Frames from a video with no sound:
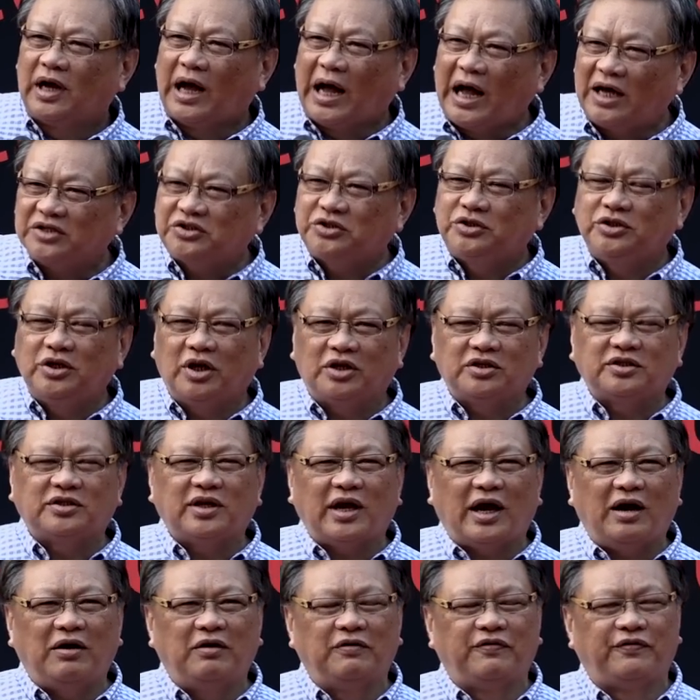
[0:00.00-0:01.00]
Ask
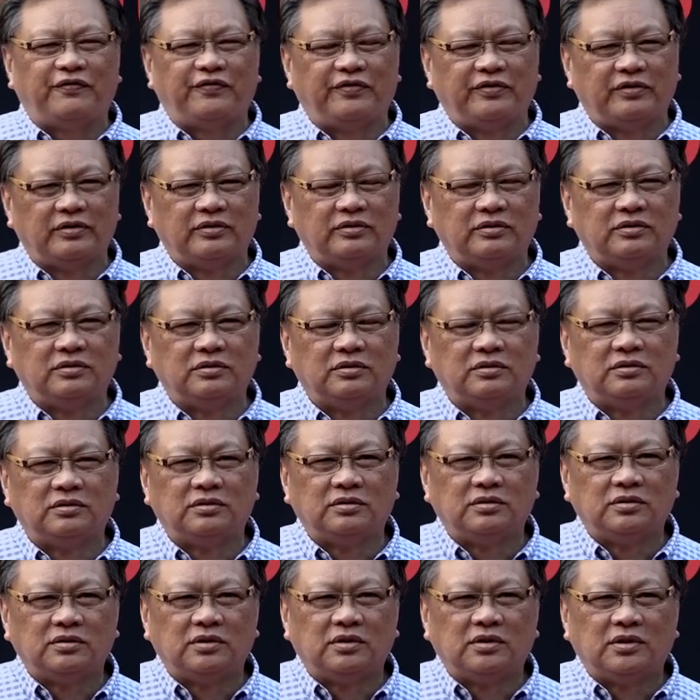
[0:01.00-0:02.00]
yourself,
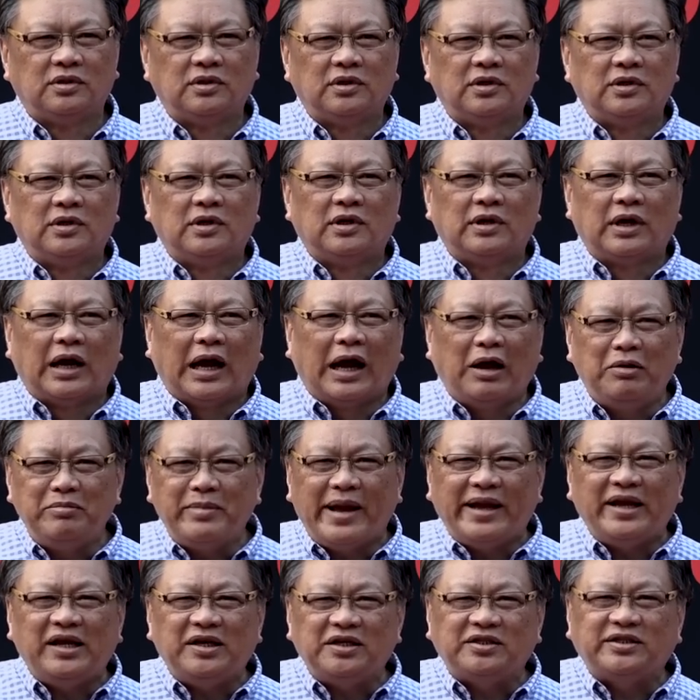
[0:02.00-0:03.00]
how
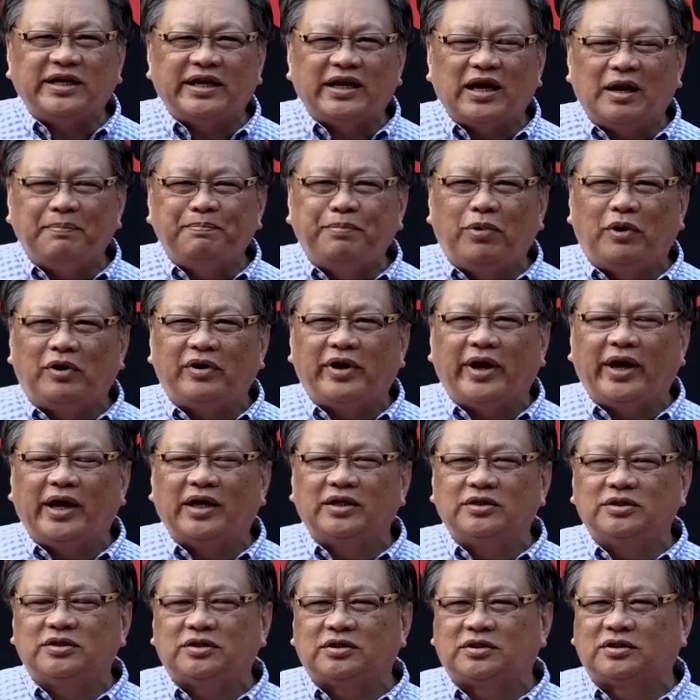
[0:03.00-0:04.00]
many
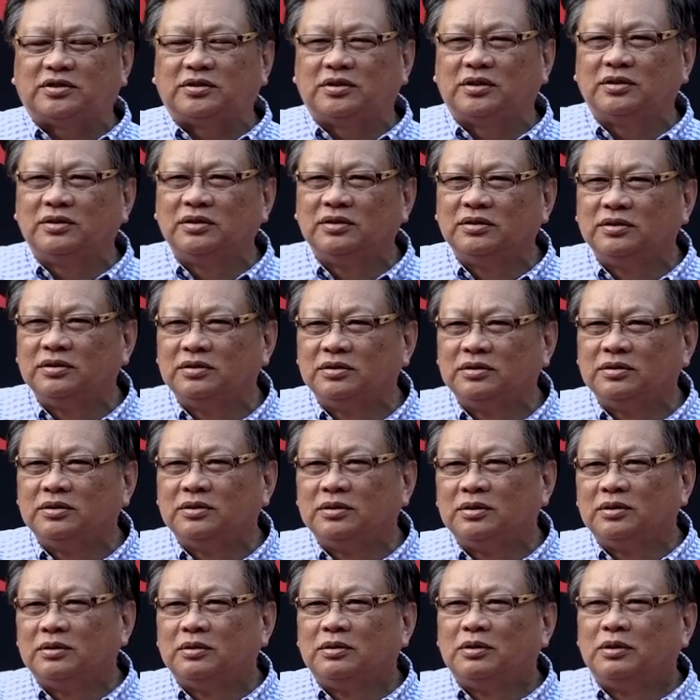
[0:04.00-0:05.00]
Singaporeans
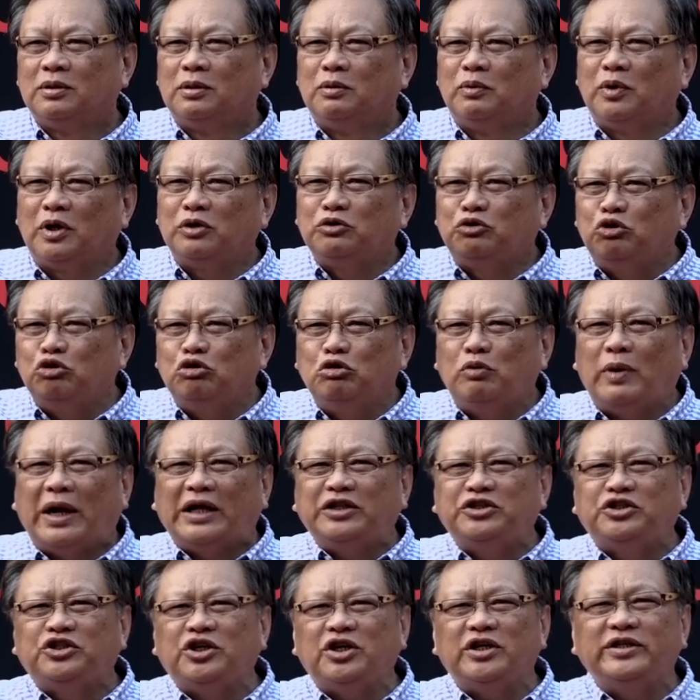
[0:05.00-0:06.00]
will do
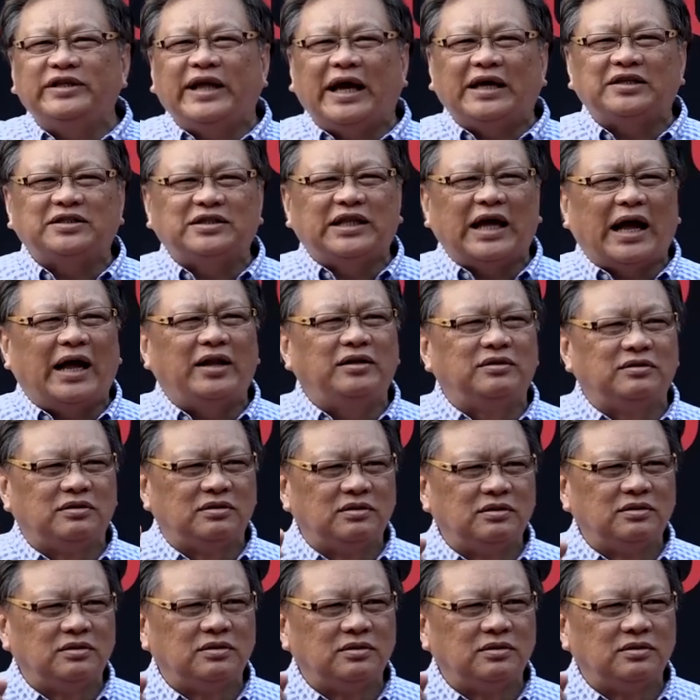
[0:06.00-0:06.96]
what Jean has done?